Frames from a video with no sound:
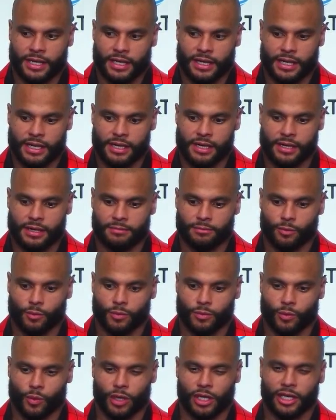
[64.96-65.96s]

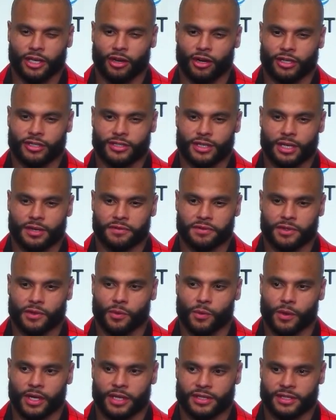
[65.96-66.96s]
um, willing ourselves to
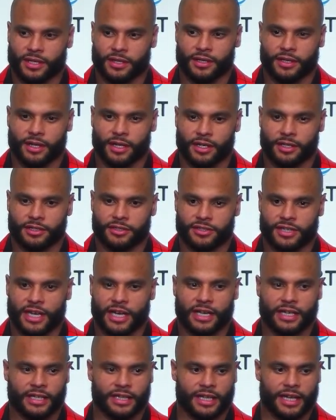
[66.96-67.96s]
wins, under,
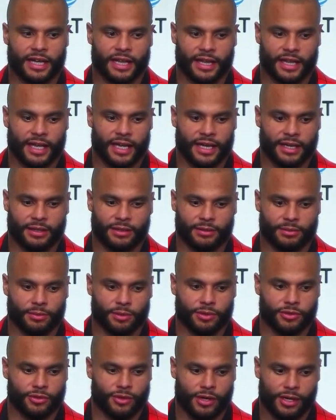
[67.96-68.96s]
understanding that, that we're
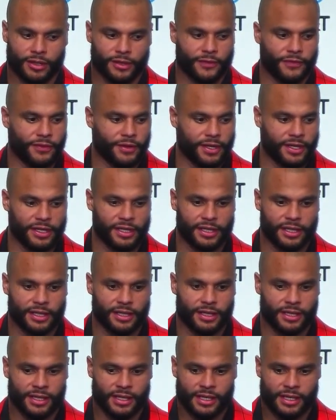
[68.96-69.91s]
drawing the foot in the,